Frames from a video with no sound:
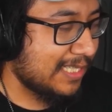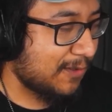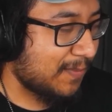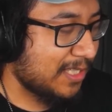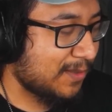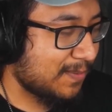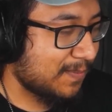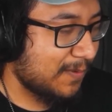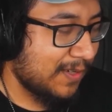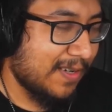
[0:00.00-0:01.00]
much
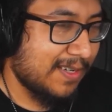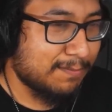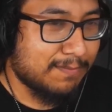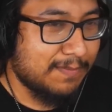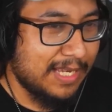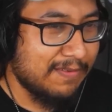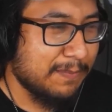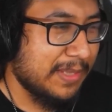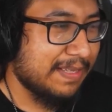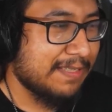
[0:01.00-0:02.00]
or even
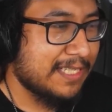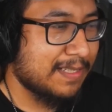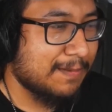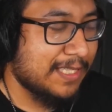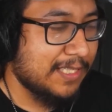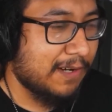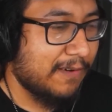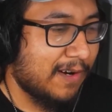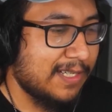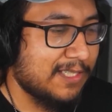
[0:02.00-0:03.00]
belief systems in general
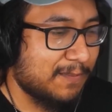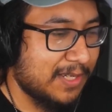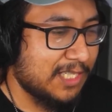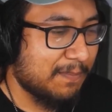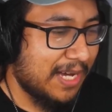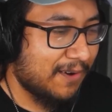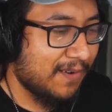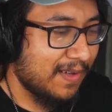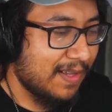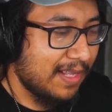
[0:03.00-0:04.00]
aren't so much about
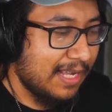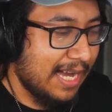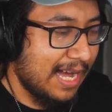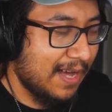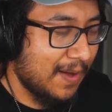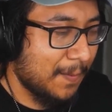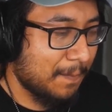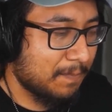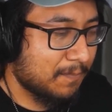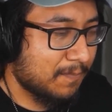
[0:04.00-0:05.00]

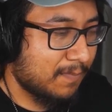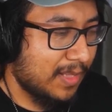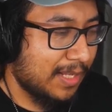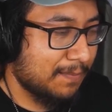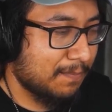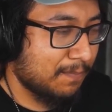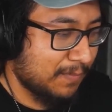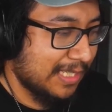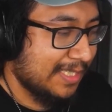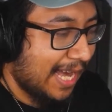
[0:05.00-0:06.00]
um
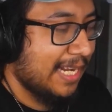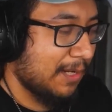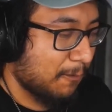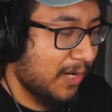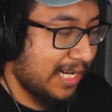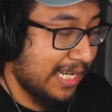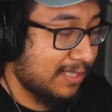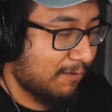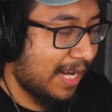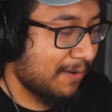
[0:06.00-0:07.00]
deciding what
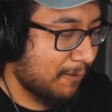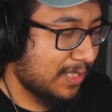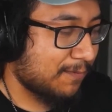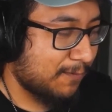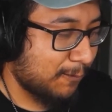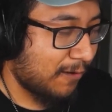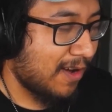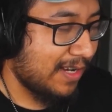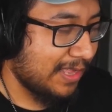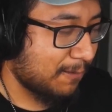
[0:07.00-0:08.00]
is right and what's
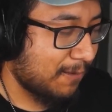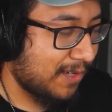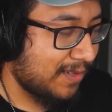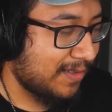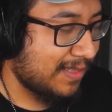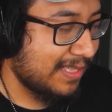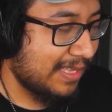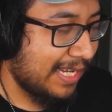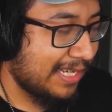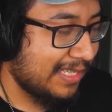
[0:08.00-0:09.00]
wrong in the world
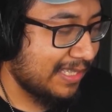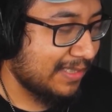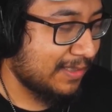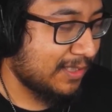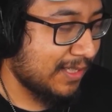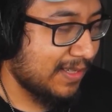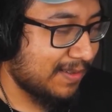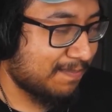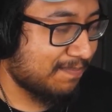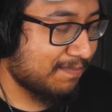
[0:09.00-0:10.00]
like
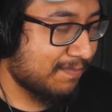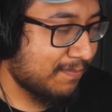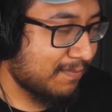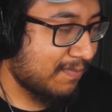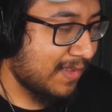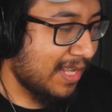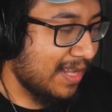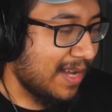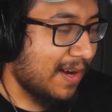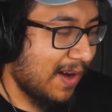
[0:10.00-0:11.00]
to
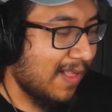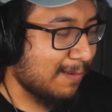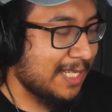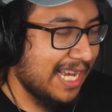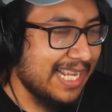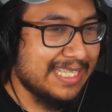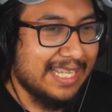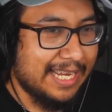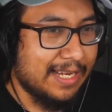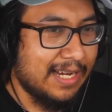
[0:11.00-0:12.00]
all I'm saying it's
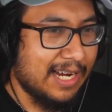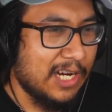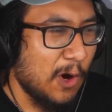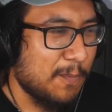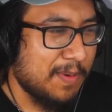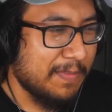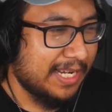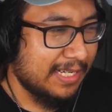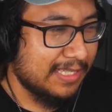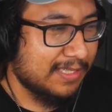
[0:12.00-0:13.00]
like a coping
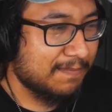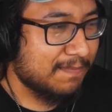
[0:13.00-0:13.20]
mechanism.